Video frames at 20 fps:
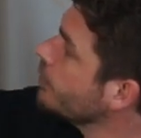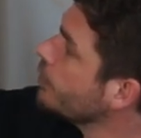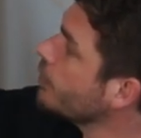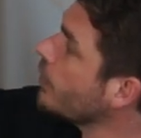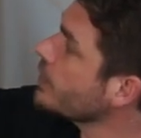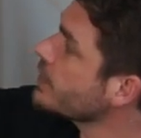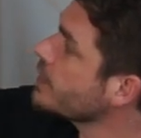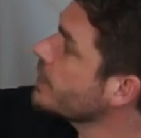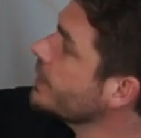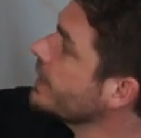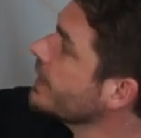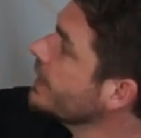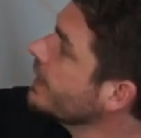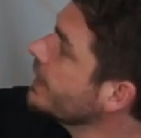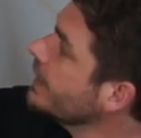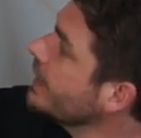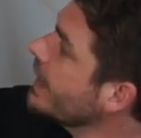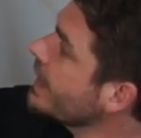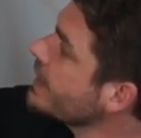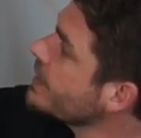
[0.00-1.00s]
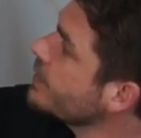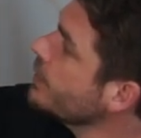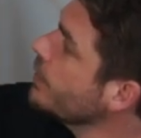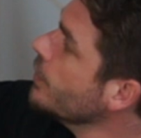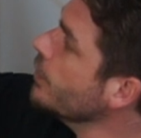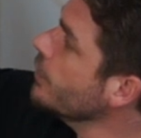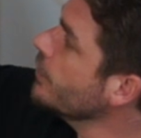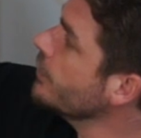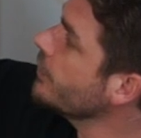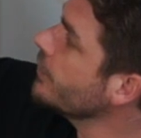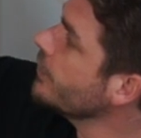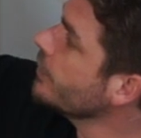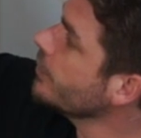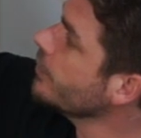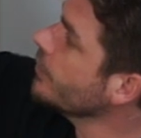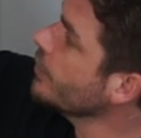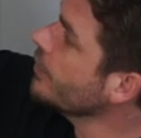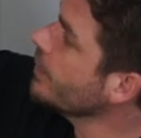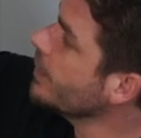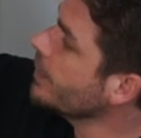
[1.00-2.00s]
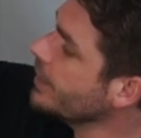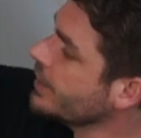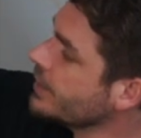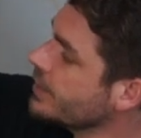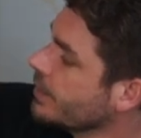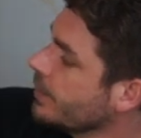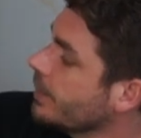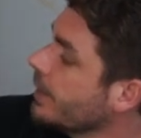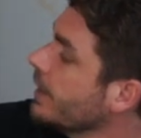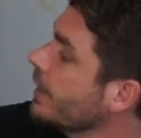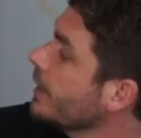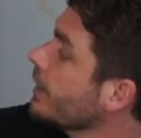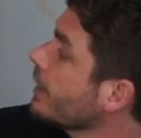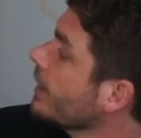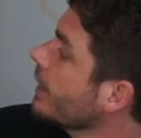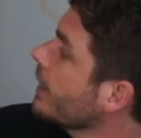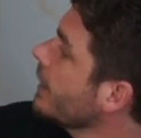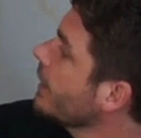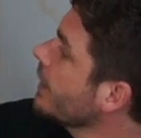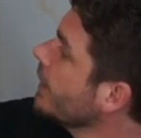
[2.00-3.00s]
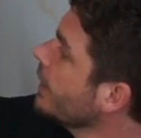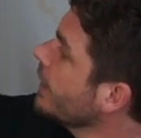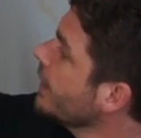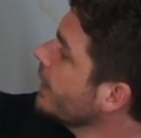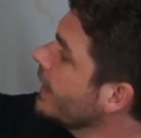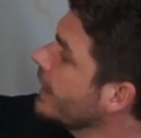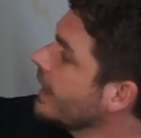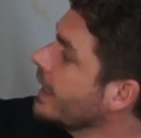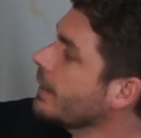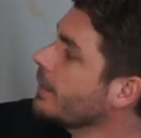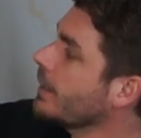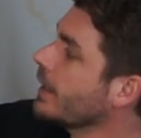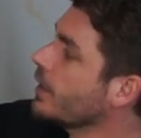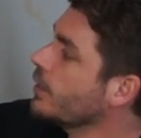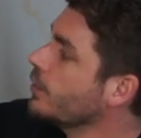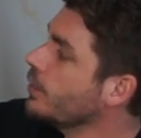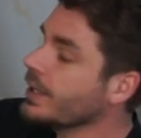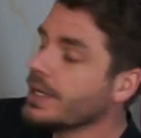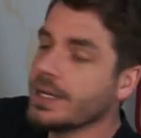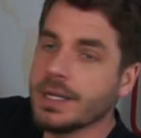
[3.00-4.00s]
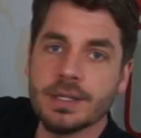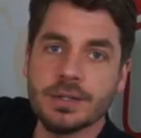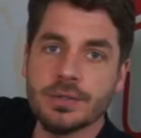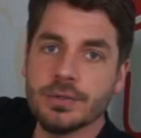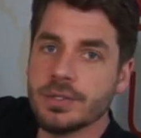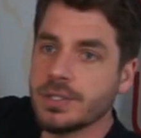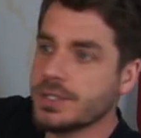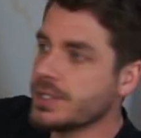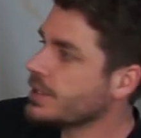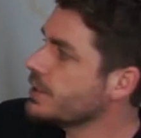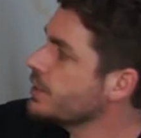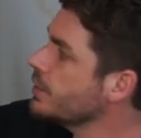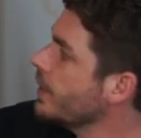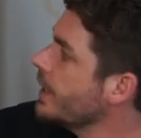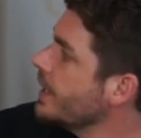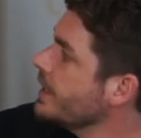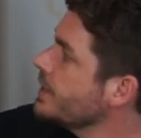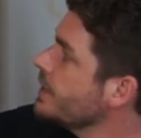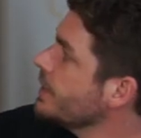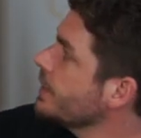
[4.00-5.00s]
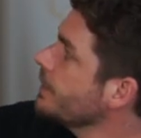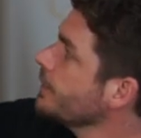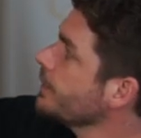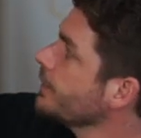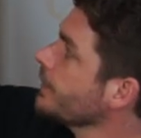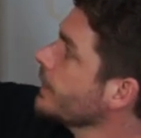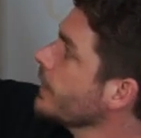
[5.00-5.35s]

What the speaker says: possibly in the next move my bishop here and get my queen into the situation,